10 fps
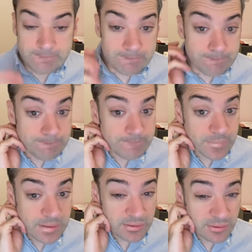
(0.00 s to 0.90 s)

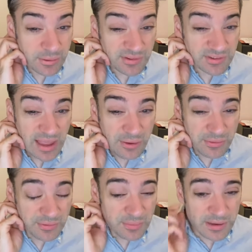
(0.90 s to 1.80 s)
Mm, I don't know,
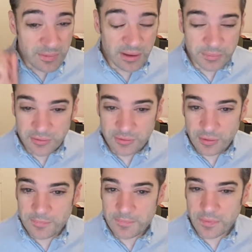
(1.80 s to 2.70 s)
sounds maybe? I'm not
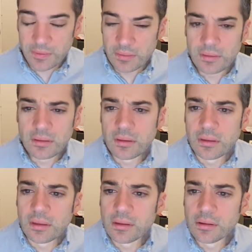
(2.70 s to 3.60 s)
sure.
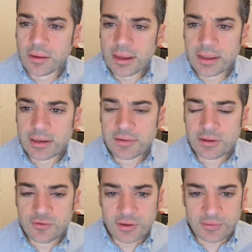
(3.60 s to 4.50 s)
Like
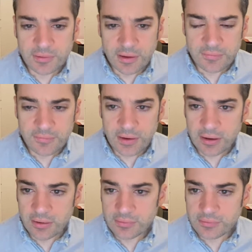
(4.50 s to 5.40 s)
indigenous
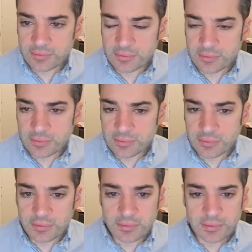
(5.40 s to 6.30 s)
affairs.
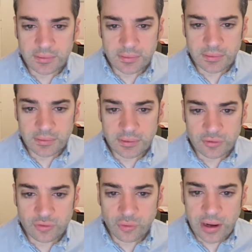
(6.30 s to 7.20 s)

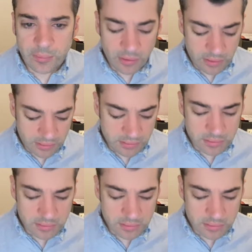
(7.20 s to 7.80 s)
Tribal?